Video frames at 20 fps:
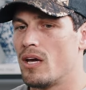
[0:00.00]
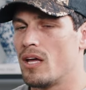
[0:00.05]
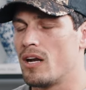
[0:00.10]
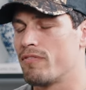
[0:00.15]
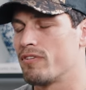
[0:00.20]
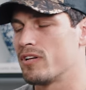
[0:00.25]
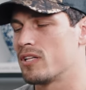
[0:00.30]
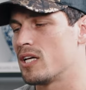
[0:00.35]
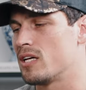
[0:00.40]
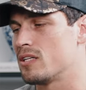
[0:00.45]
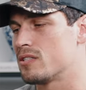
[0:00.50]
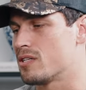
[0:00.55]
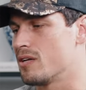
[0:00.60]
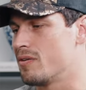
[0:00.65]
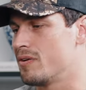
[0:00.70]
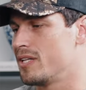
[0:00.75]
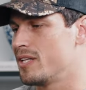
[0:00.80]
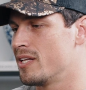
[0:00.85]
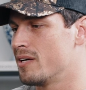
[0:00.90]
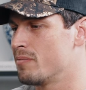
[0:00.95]
and I think that's
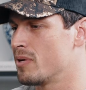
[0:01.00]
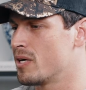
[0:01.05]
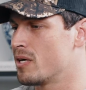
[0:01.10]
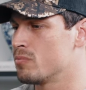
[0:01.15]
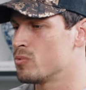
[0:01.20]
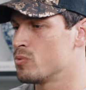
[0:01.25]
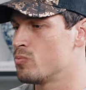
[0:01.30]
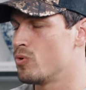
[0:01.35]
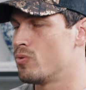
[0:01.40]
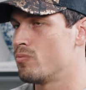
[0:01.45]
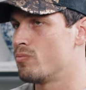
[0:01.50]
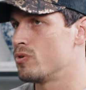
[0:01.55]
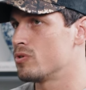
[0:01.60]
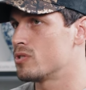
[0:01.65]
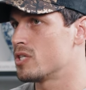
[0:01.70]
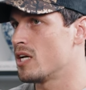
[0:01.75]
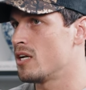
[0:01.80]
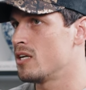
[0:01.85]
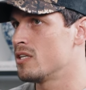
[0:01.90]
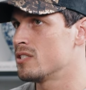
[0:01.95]
something that becomes more and more
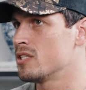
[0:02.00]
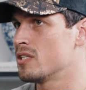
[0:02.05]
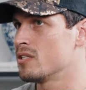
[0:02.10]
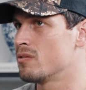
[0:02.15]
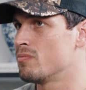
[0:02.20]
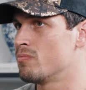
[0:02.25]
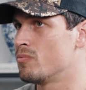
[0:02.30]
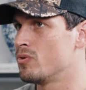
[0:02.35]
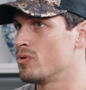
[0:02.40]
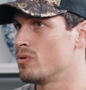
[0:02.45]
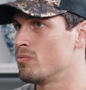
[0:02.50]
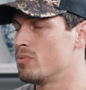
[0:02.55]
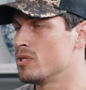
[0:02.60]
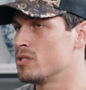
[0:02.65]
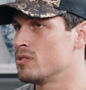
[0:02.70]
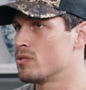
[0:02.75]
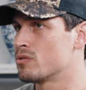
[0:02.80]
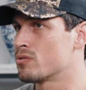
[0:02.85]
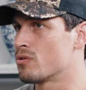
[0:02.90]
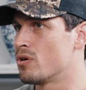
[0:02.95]
challenging the more your
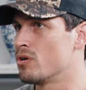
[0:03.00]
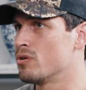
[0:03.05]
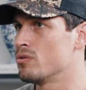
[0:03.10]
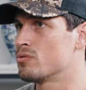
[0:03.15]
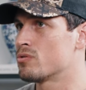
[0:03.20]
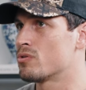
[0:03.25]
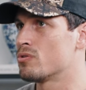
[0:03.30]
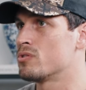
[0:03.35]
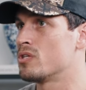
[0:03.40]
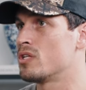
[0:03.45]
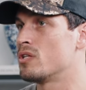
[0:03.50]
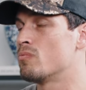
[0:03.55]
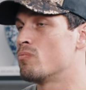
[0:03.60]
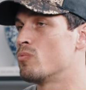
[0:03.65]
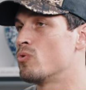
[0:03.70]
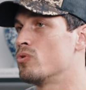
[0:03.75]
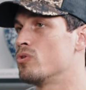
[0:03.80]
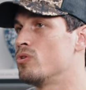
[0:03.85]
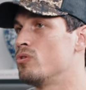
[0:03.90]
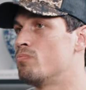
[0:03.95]
business yeah. grows, because then the
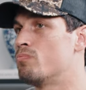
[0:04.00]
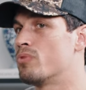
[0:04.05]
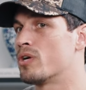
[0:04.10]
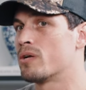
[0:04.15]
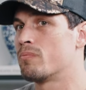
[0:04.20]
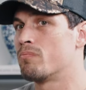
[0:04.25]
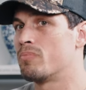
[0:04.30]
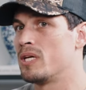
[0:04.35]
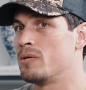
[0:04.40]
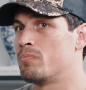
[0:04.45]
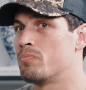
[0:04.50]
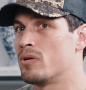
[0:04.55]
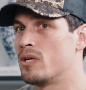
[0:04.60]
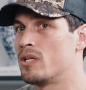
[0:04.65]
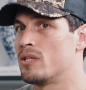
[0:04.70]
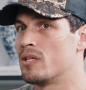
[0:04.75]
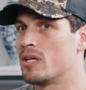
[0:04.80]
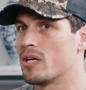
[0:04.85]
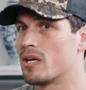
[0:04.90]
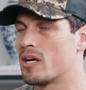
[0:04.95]
more you bring
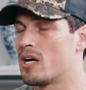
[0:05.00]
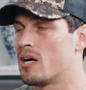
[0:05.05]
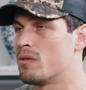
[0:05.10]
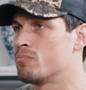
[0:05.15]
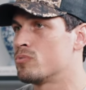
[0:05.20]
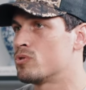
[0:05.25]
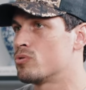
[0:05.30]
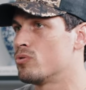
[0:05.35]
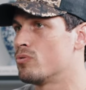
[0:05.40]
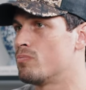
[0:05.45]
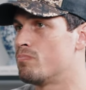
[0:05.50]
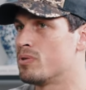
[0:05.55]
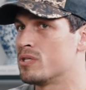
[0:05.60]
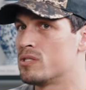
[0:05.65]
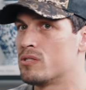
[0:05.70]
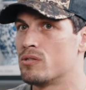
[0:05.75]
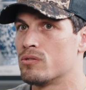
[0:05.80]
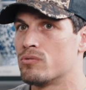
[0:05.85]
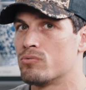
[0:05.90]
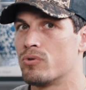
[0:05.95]
people in that come to a
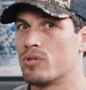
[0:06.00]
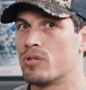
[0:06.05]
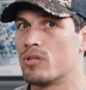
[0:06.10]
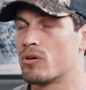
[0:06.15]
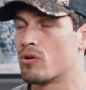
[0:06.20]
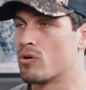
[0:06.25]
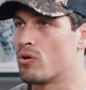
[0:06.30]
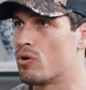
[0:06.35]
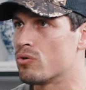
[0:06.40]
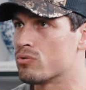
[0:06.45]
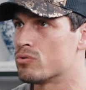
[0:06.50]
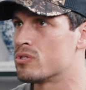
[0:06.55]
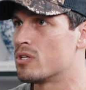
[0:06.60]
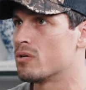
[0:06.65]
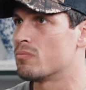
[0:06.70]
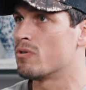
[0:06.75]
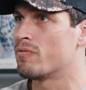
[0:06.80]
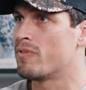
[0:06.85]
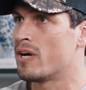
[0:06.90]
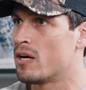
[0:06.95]
business with a
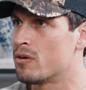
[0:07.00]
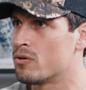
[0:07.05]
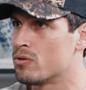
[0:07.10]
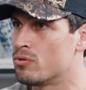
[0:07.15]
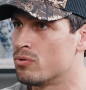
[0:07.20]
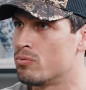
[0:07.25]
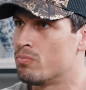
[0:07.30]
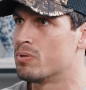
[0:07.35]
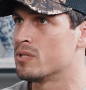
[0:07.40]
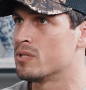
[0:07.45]
concept of how to do